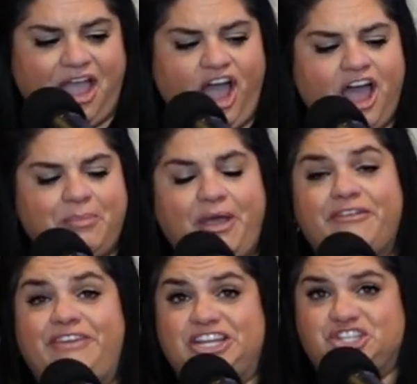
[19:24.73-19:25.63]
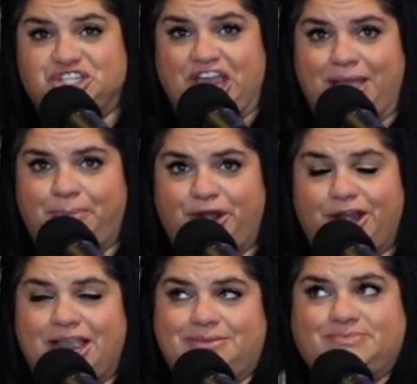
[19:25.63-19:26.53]
A veggie
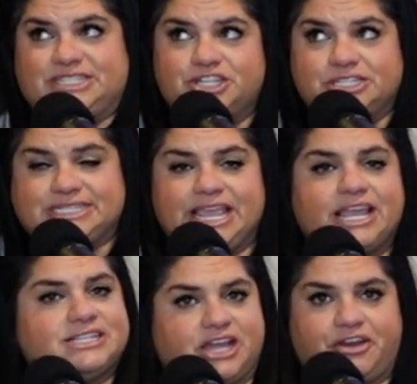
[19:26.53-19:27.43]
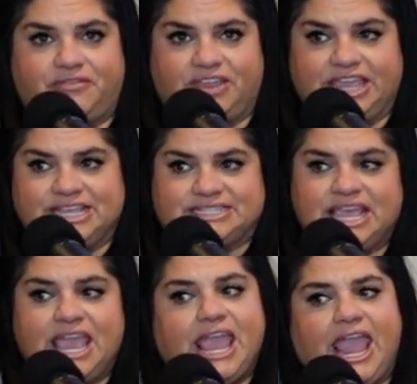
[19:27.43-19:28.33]
chopper. I'm still seeing a ton of
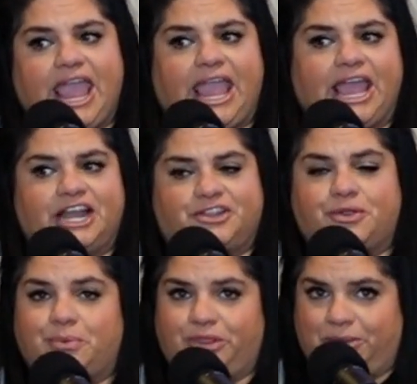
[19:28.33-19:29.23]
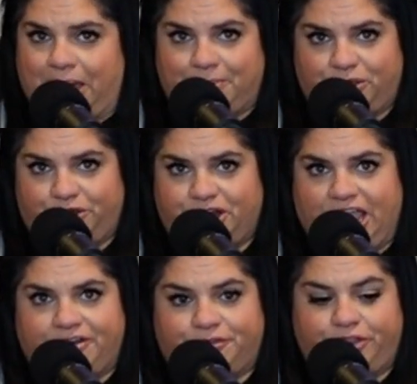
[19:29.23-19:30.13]
these, and they're really popular
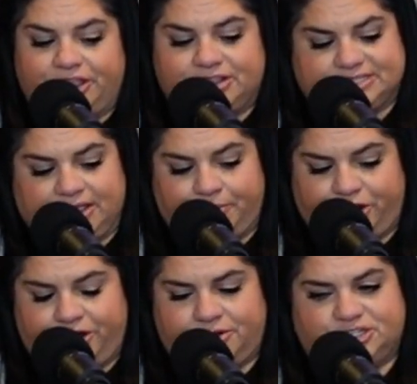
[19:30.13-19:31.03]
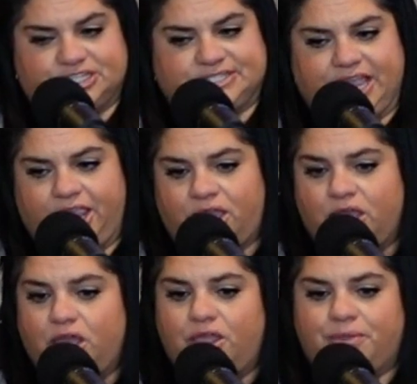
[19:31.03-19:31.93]
again for like the summer, just like
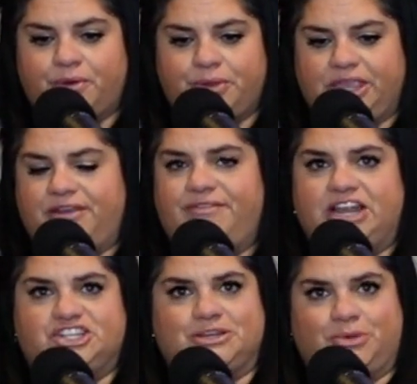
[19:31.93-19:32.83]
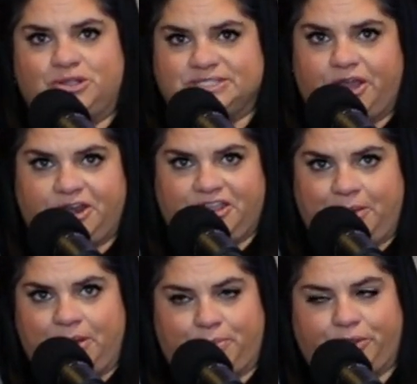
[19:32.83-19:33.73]
throwing in vegetables, cutting
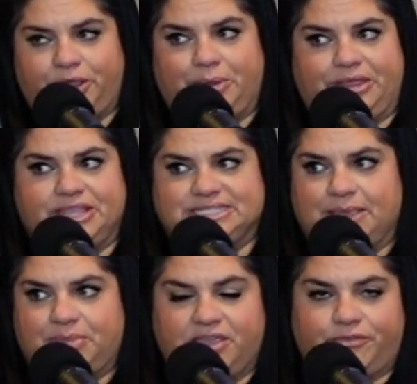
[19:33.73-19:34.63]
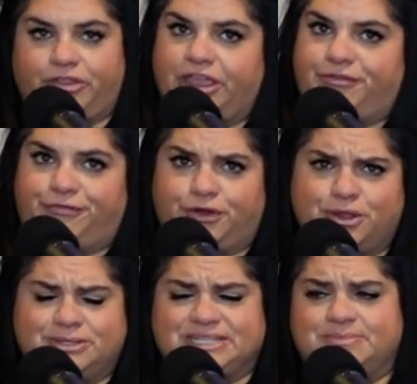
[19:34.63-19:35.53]
them up really quickly. Same thing for like
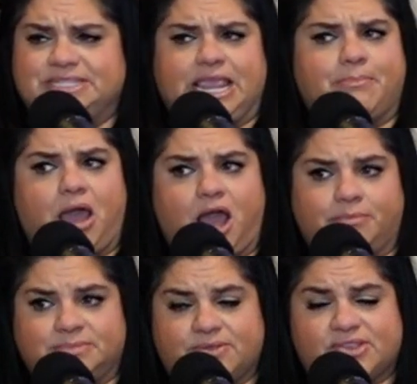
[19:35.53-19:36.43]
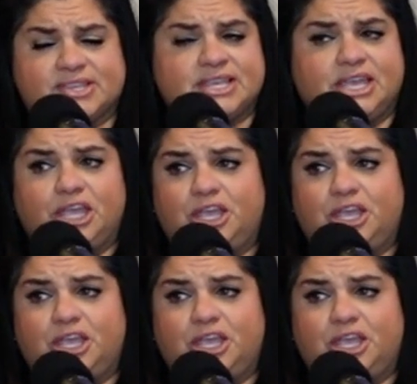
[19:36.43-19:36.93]
fruits. I'm seeing moms